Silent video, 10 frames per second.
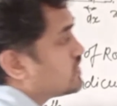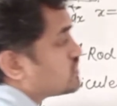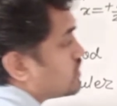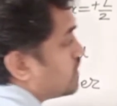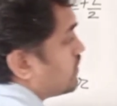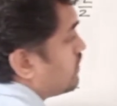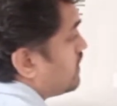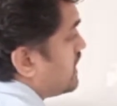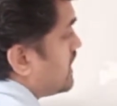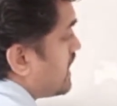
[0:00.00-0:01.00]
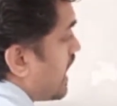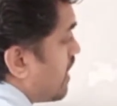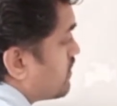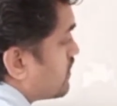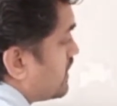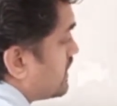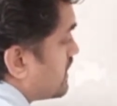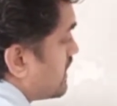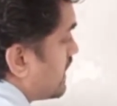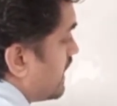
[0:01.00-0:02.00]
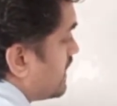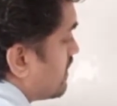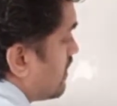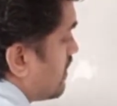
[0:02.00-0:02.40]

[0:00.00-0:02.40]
So we have to integrate